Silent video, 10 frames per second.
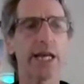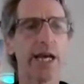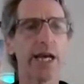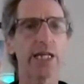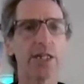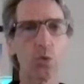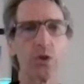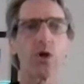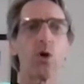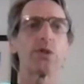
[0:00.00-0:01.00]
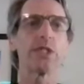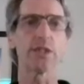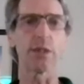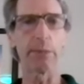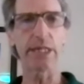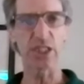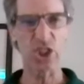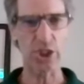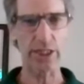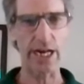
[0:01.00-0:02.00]
cash was always the
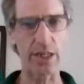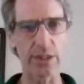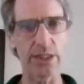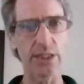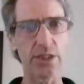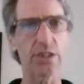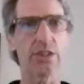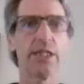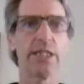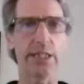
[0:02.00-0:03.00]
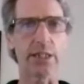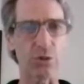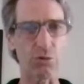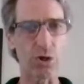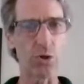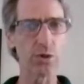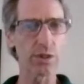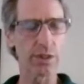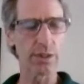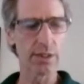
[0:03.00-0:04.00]
biggest challenge in
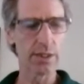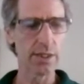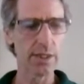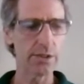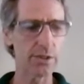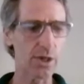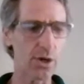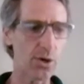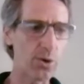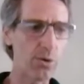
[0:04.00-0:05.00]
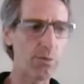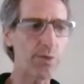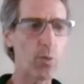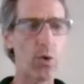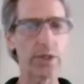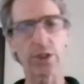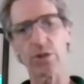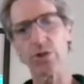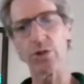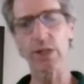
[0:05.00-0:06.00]
growth. So once
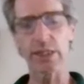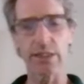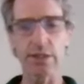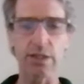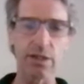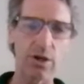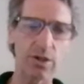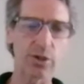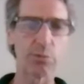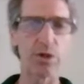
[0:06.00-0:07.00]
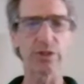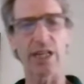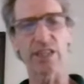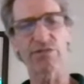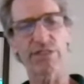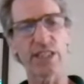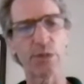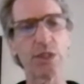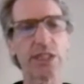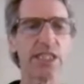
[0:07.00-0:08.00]
you do get into the larger
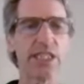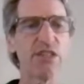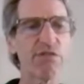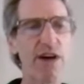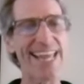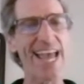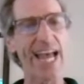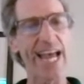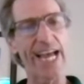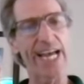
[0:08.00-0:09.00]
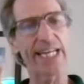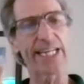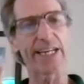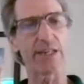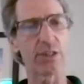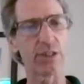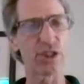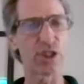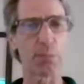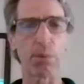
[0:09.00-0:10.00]
multifamily, if I had at an
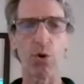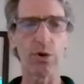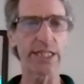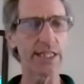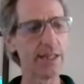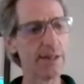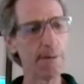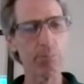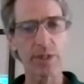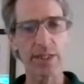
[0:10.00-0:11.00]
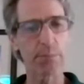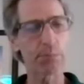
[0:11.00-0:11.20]
earlier point, it